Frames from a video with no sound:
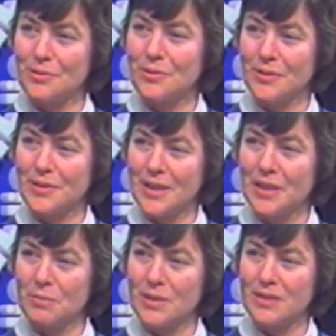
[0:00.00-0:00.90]
truthful
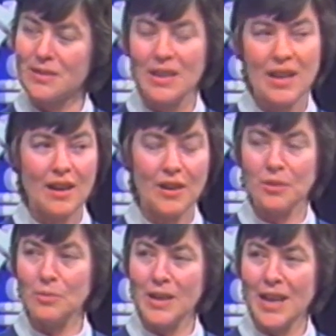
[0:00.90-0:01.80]
statements,
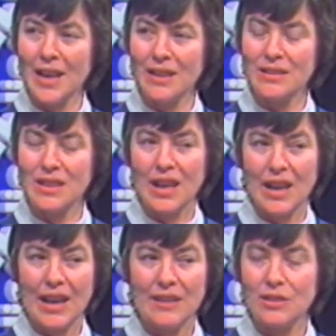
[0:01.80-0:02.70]
on the one hand,
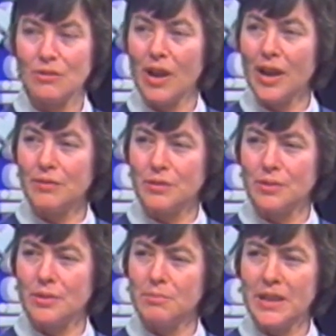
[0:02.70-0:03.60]
and the drive
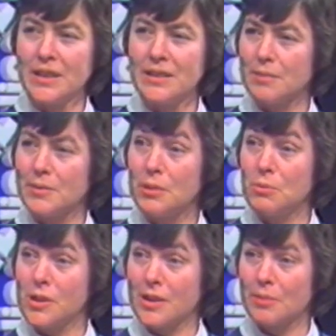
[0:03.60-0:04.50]
toward making
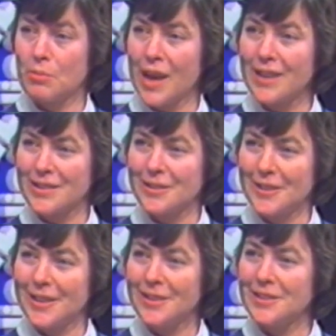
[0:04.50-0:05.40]
something work
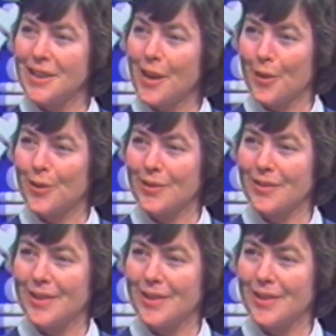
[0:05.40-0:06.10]
practically on the other